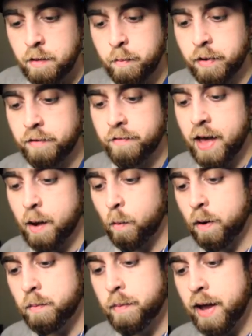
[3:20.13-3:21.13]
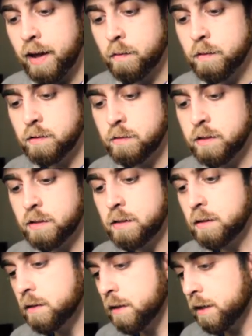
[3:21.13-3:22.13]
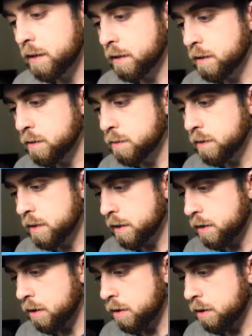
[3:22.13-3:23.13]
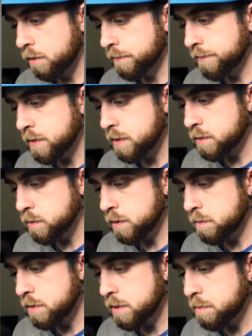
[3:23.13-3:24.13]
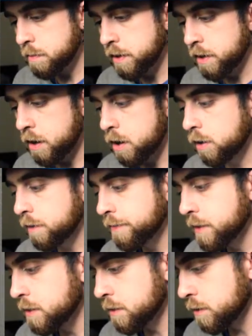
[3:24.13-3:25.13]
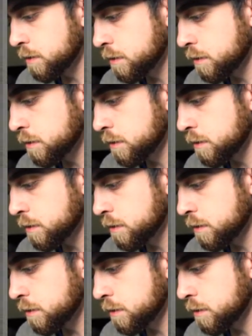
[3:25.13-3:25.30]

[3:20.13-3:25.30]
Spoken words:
But if that one pack was resealed, then you would think all of these would be, but all of these